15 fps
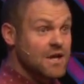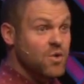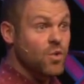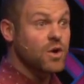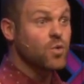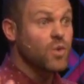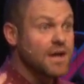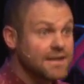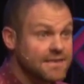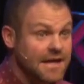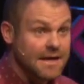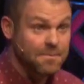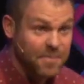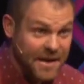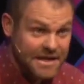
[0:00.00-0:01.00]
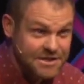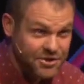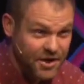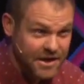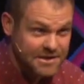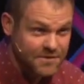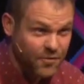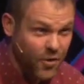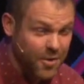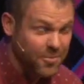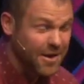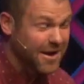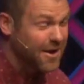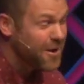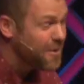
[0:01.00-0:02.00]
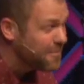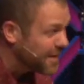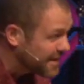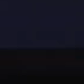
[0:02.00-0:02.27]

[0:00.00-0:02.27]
When we think be transformed, like, oh my